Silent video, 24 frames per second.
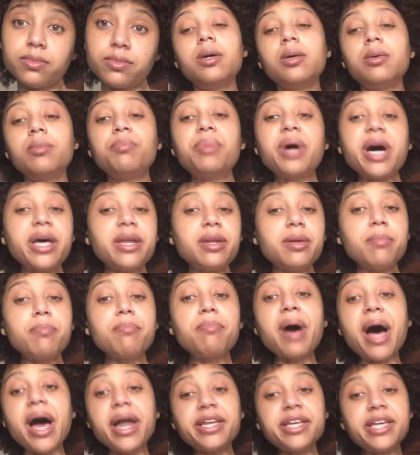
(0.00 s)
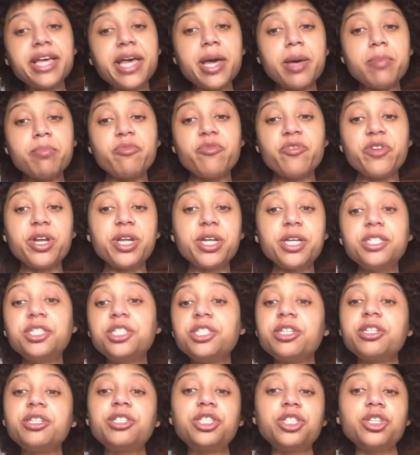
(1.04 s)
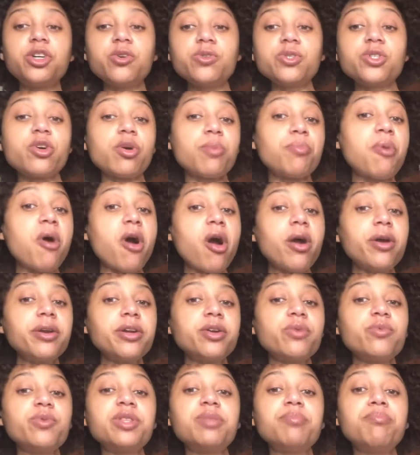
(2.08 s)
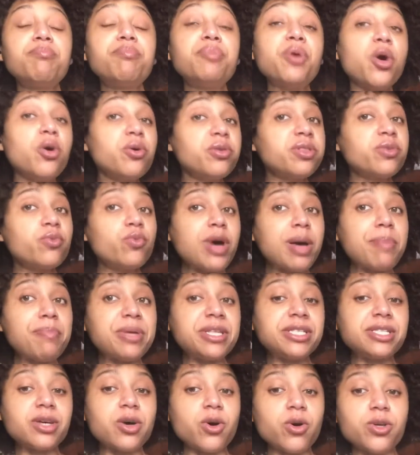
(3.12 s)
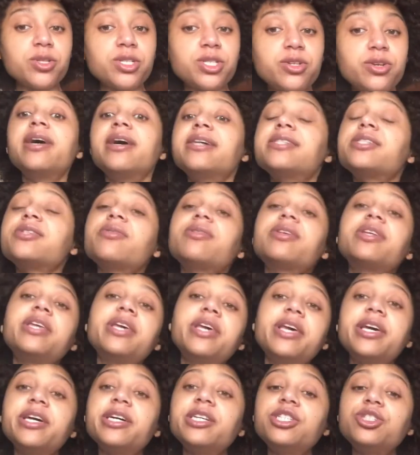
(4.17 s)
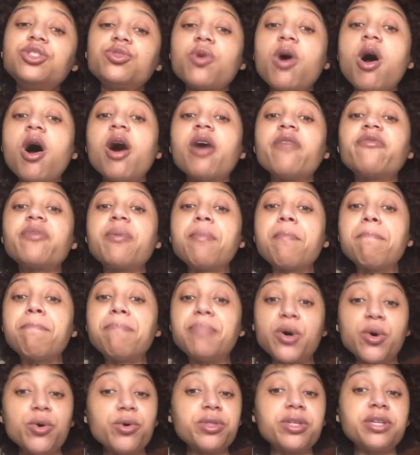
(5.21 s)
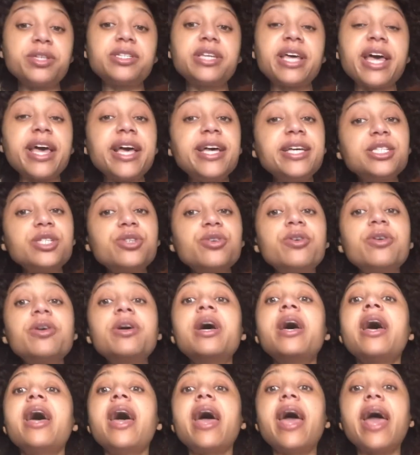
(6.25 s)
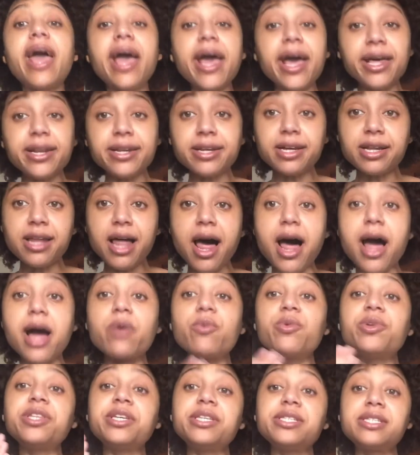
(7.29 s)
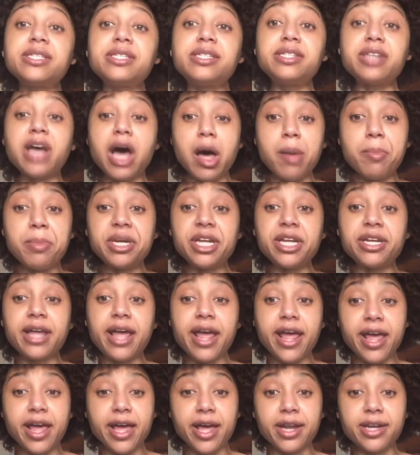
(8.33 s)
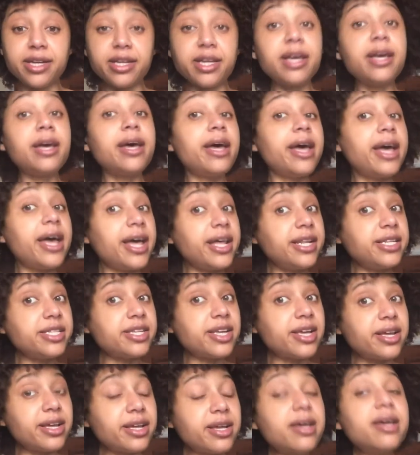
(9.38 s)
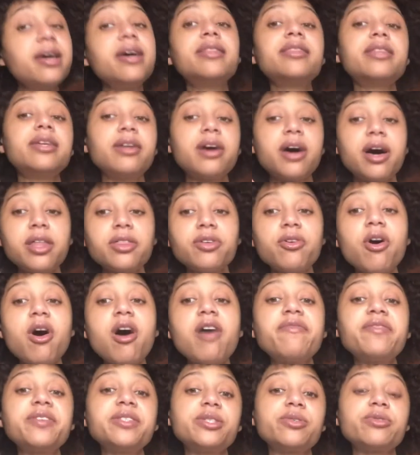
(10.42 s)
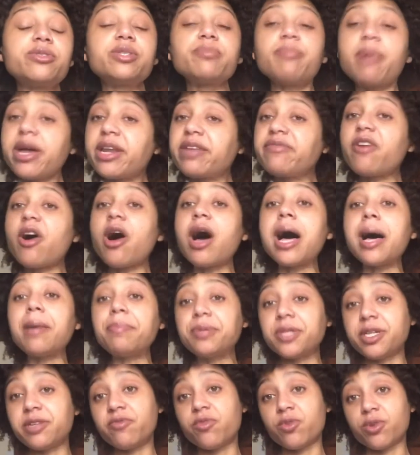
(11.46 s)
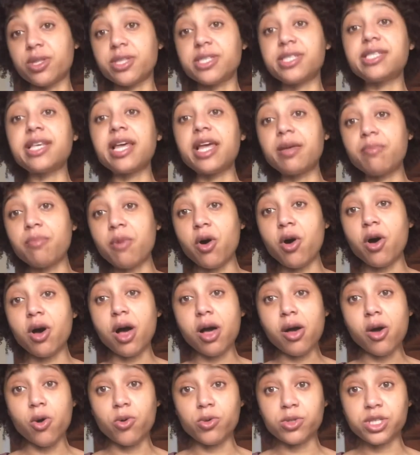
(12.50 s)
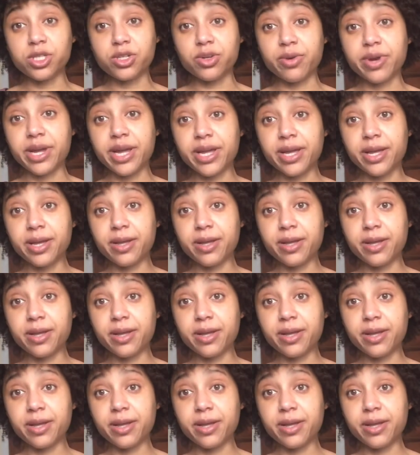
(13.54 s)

But body cam footage shows her partner with both weapons holstered so that he could draw from both taser and Glock with his dominant hand, hinting that other officers might have opted for the same holstering.